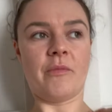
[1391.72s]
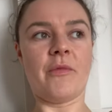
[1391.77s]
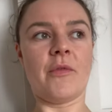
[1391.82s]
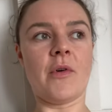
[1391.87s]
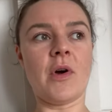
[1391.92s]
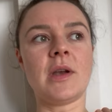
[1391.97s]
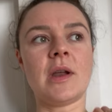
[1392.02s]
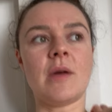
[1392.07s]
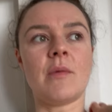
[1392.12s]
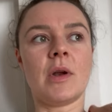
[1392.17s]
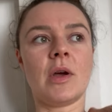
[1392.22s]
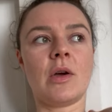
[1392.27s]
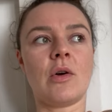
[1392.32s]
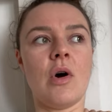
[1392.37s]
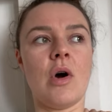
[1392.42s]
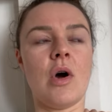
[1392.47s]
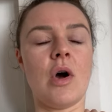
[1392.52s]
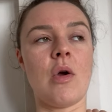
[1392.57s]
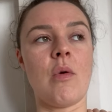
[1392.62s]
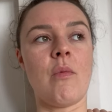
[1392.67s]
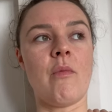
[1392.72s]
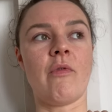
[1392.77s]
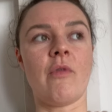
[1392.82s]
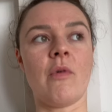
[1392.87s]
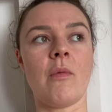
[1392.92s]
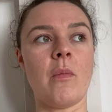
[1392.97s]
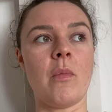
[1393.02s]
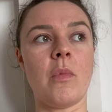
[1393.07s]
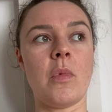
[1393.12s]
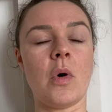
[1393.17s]
Friday when I got home
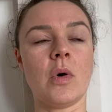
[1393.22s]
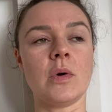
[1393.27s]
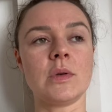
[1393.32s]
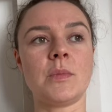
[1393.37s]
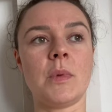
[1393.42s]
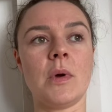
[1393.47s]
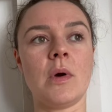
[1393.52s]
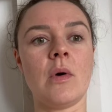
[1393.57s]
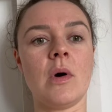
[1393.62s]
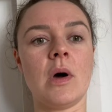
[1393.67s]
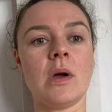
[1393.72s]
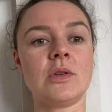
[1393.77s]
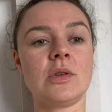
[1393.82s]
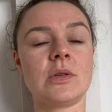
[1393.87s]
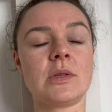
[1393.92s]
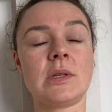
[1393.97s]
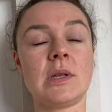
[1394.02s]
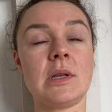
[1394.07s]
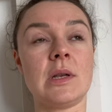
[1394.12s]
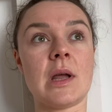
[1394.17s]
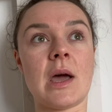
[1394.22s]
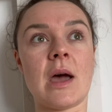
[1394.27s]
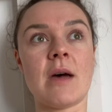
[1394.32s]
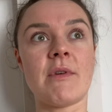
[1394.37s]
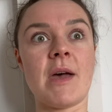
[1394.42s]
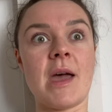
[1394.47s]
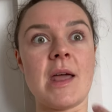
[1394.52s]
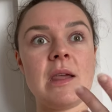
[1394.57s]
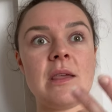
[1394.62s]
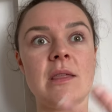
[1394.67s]
from the hospital, I just didn't have
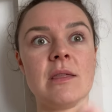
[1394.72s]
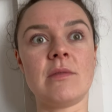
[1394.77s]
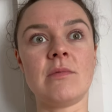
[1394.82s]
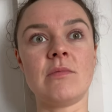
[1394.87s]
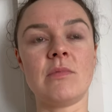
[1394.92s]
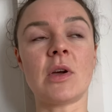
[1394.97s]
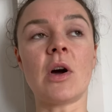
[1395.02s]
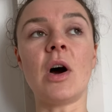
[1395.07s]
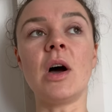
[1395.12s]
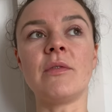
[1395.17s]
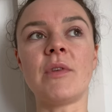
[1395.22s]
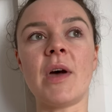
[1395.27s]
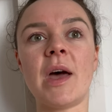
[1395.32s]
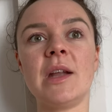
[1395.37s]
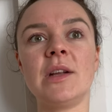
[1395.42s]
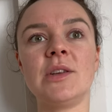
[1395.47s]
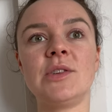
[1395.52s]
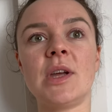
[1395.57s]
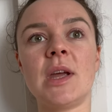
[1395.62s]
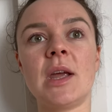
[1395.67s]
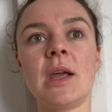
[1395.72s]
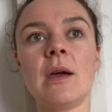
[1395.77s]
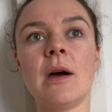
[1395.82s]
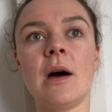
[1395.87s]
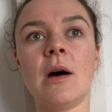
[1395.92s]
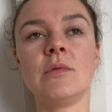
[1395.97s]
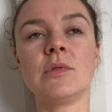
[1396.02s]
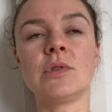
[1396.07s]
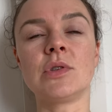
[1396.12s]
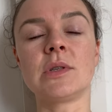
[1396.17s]
any kind of energy.
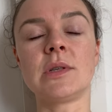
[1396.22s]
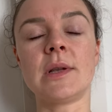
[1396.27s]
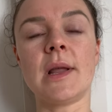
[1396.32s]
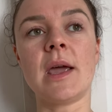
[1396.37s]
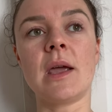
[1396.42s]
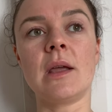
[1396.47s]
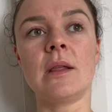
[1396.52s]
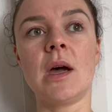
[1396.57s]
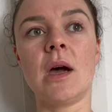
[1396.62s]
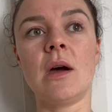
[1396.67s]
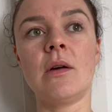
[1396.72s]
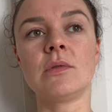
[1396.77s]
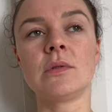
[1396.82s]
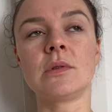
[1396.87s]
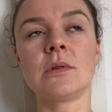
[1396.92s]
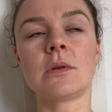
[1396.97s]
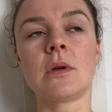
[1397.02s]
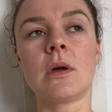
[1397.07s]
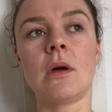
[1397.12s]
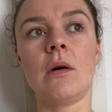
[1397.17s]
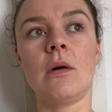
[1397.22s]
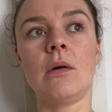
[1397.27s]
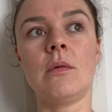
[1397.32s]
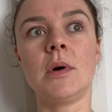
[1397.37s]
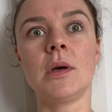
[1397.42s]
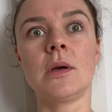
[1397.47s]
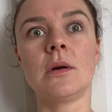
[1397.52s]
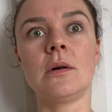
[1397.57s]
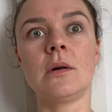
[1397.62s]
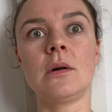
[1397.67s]
I was just laying there. I was just like, oh
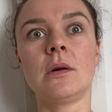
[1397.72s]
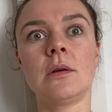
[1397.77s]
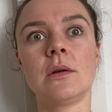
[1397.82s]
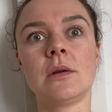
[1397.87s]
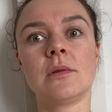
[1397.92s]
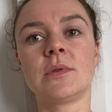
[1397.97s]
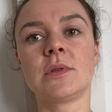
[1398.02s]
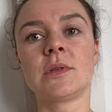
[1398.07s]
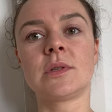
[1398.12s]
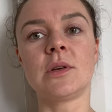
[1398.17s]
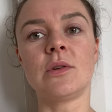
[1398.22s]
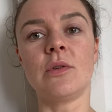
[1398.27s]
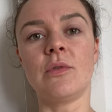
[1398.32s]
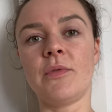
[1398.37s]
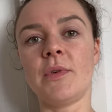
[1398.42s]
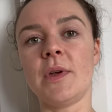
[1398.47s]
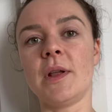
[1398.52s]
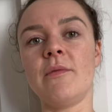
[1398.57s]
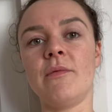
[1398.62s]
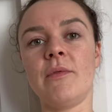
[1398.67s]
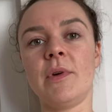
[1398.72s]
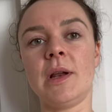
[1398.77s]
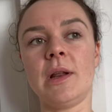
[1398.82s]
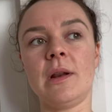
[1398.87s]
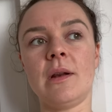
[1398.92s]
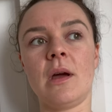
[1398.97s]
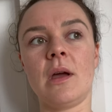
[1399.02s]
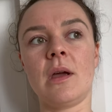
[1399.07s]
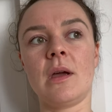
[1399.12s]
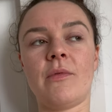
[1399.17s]
my god. I was still feeling really
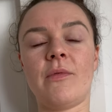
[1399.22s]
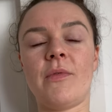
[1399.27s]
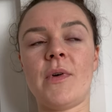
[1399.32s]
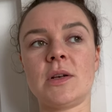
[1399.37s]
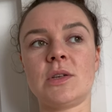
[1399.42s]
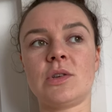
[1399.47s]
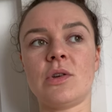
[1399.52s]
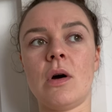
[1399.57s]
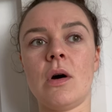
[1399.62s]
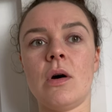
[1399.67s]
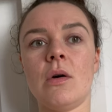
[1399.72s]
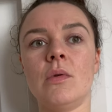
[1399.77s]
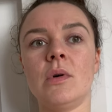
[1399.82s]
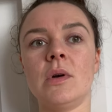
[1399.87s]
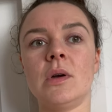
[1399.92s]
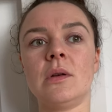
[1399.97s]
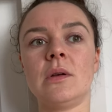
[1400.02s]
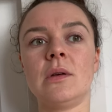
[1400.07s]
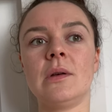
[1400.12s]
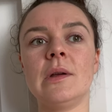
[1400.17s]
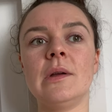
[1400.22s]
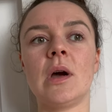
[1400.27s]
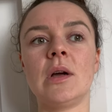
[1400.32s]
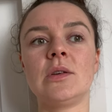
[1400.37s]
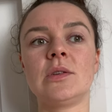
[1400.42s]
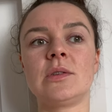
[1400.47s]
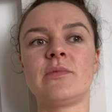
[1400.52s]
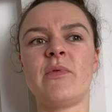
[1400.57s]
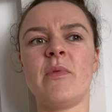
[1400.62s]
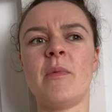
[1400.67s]
like fragile, and I
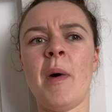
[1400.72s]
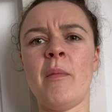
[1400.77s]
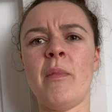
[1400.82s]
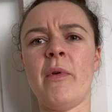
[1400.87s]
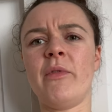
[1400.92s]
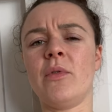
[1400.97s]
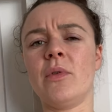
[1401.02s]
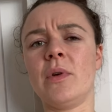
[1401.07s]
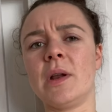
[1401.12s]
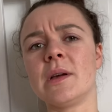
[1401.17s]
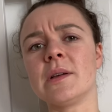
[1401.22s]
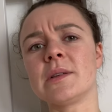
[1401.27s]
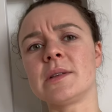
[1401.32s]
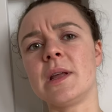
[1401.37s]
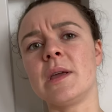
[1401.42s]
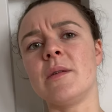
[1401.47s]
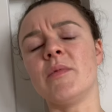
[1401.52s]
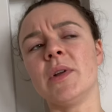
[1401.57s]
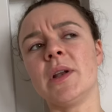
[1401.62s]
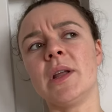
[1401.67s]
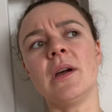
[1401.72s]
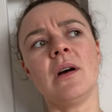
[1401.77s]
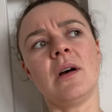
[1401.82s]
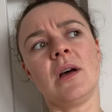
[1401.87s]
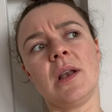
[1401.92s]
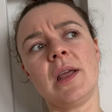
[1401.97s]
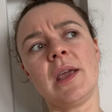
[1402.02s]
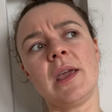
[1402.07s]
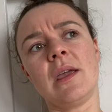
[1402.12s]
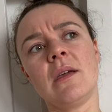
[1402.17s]
just remember falling asleep really
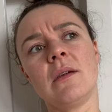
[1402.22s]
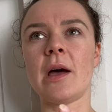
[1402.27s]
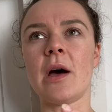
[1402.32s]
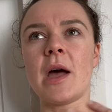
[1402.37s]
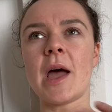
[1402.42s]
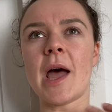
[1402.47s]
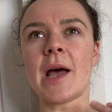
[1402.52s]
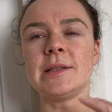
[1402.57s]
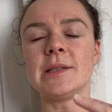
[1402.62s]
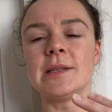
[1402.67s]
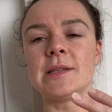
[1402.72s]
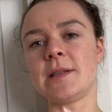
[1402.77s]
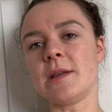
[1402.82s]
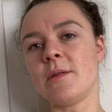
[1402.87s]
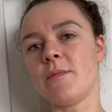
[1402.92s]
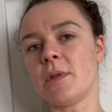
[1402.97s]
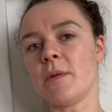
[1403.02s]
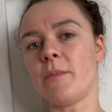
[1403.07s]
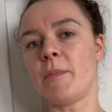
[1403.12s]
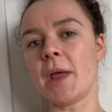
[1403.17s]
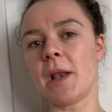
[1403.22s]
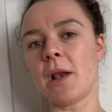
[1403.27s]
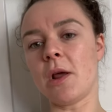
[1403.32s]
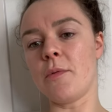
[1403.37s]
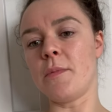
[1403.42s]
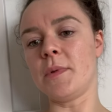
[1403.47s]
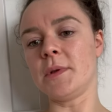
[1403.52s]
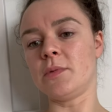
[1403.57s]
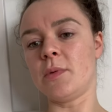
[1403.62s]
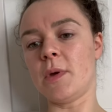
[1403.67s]
early. I had to sleep with a pillow
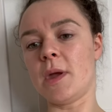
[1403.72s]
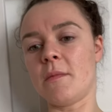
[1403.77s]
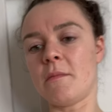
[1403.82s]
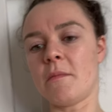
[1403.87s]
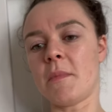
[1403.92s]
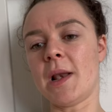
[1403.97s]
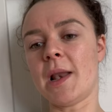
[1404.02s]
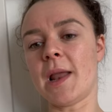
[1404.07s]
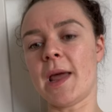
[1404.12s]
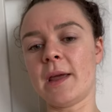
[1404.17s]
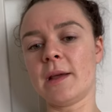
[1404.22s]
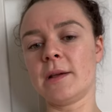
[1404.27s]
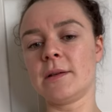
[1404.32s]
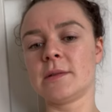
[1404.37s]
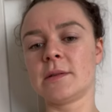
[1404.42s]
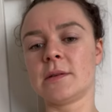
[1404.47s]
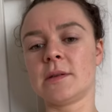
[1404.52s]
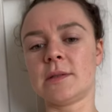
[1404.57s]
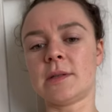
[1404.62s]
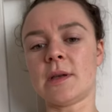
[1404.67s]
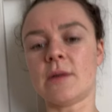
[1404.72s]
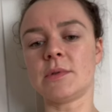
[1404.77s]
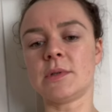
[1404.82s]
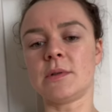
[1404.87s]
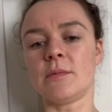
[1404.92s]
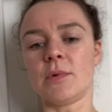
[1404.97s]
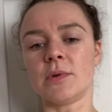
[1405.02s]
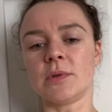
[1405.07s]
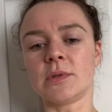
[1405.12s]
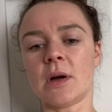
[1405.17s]
between my legs because that was
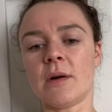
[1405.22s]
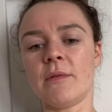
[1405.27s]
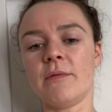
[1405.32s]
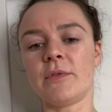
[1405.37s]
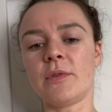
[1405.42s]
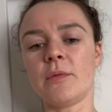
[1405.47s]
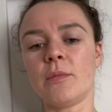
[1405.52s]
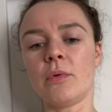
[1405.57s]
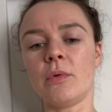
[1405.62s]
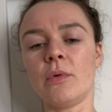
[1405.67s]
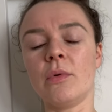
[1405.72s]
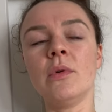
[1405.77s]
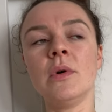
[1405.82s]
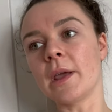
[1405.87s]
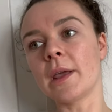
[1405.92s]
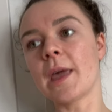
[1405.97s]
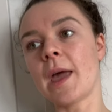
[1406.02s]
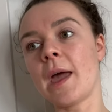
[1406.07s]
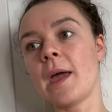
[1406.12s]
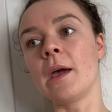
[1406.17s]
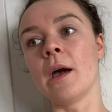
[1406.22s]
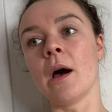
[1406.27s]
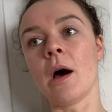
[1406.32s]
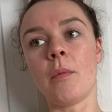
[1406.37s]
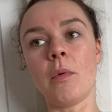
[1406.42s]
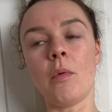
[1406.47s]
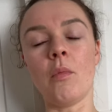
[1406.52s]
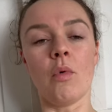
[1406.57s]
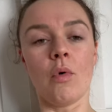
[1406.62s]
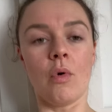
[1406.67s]
the most comfortable. Getting
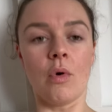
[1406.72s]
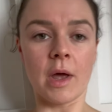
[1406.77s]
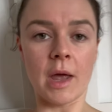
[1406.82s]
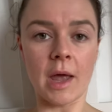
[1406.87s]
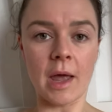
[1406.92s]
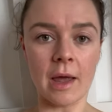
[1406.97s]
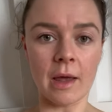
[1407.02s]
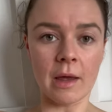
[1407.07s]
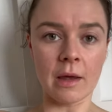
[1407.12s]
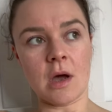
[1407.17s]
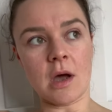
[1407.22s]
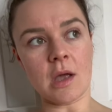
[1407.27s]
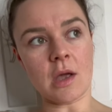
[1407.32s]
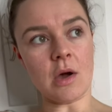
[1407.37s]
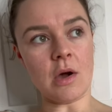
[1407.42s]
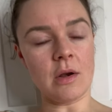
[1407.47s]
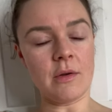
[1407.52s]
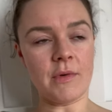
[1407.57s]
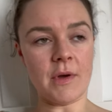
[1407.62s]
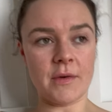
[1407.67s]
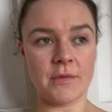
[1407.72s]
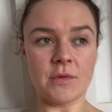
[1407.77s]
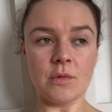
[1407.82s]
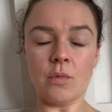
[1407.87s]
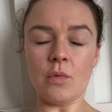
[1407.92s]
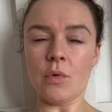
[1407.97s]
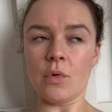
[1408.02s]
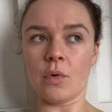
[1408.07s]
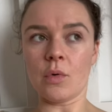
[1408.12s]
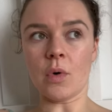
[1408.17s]
up and walking, I kind of have to
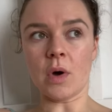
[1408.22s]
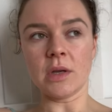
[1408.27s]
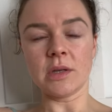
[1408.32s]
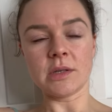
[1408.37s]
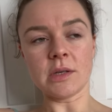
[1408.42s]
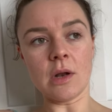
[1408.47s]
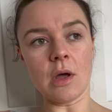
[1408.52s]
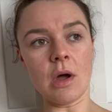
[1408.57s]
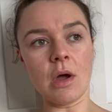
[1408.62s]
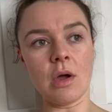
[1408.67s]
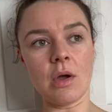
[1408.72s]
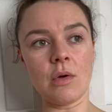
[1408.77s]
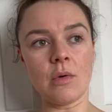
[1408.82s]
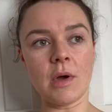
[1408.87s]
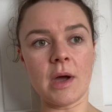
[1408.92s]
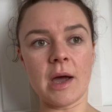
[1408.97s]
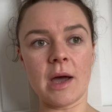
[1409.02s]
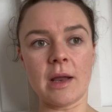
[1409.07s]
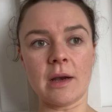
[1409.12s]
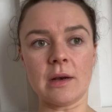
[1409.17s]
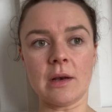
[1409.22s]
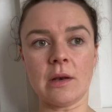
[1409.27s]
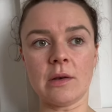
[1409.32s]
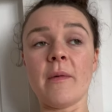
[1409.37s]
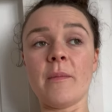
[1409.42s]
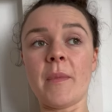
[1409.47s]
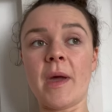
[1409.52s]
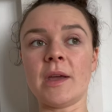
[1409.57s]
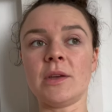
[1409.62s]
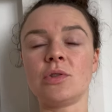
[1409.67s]
walk quite slow and
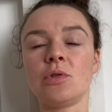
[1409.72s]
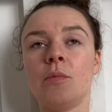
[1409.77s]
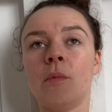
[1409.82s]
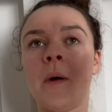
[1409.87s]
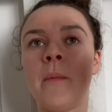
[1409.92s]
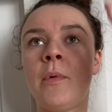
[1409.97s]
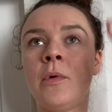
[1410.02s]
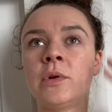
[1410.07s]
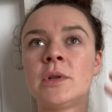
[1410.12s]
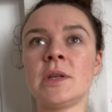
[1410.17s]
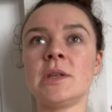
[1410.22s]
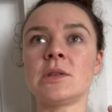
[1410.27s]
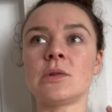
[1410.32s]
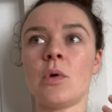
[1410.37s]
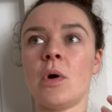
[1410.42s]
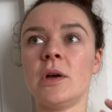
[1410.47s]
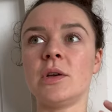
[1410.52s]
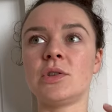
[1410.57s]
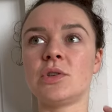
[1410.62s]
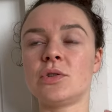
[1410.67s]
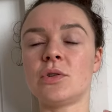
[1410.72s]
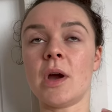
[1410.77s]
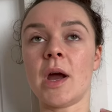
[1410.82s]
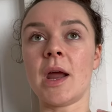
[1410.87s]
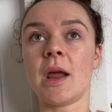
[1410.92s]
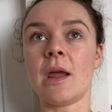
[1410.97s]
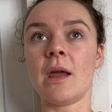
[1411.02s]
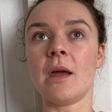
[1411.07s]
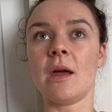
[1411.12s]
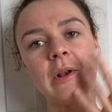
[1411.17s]
make sure my body's quite
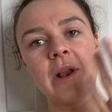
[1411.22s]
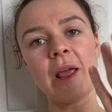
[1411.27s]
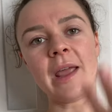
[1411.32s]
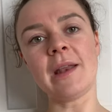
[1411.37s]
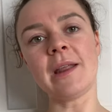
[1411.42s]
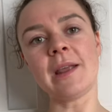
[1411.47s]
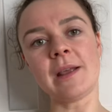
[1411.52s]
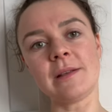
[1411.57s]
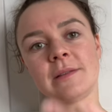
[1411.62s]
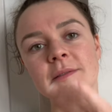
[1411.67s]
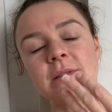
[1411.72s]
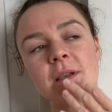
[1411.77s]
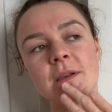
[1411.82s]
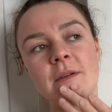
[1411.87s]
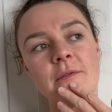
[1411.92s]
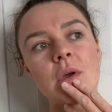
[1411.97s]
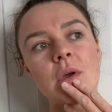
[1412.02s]
straight. Ladies, if